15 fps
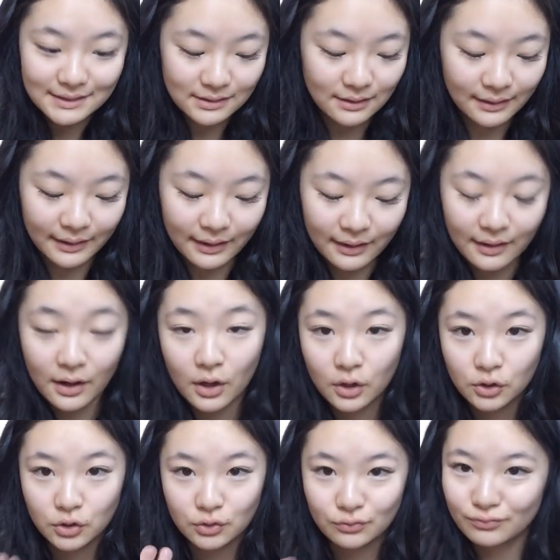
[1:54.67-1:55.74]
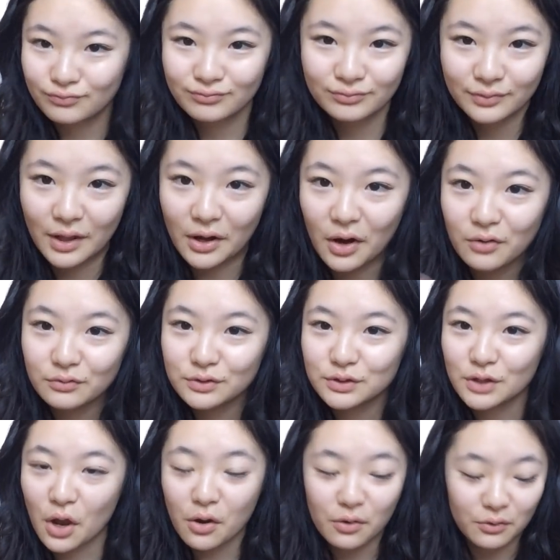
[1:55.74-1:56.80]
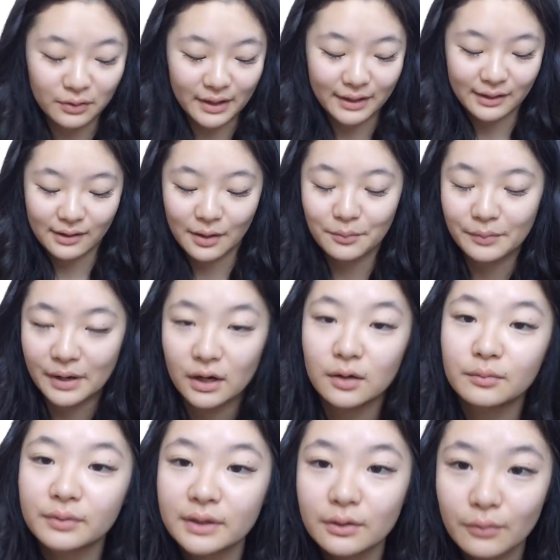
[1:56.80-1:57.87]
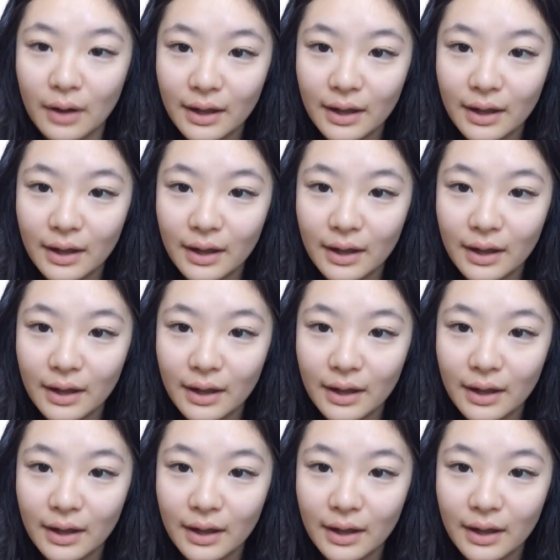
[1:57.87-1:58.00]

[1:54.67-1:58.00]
It's not like, you know, so like unbearably